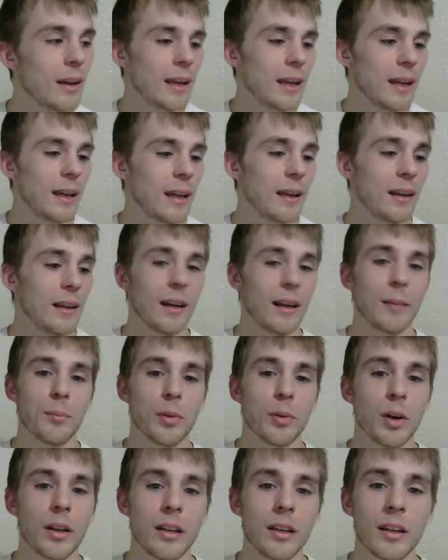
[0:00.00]
And I'm
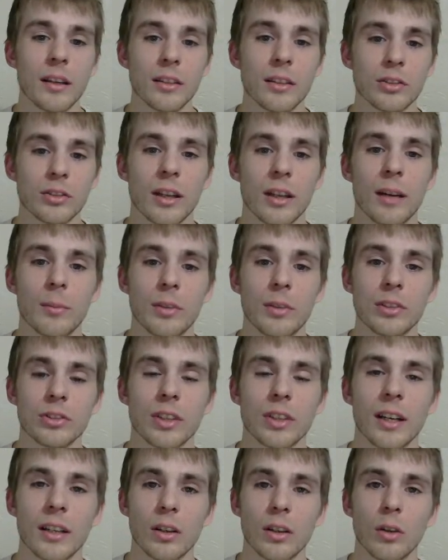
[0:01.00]
going to
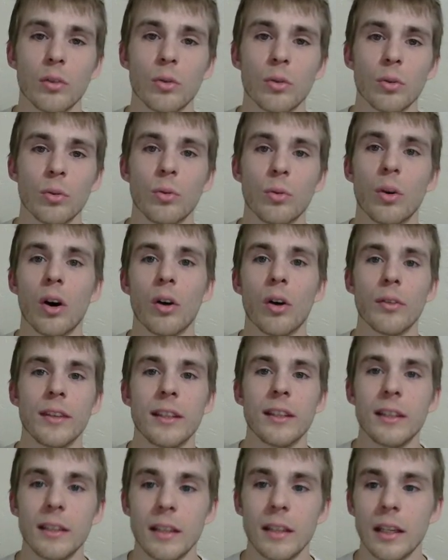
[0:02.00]
try and go through all
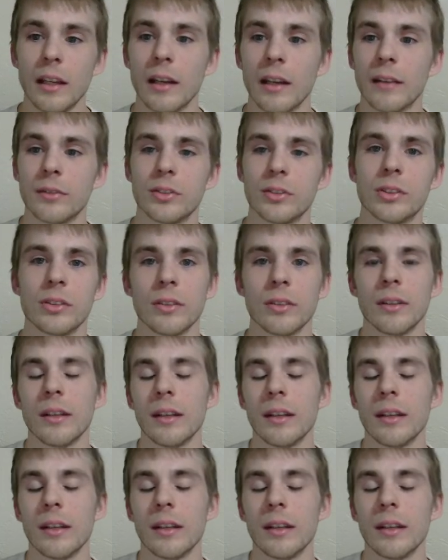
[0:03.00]
the ETFs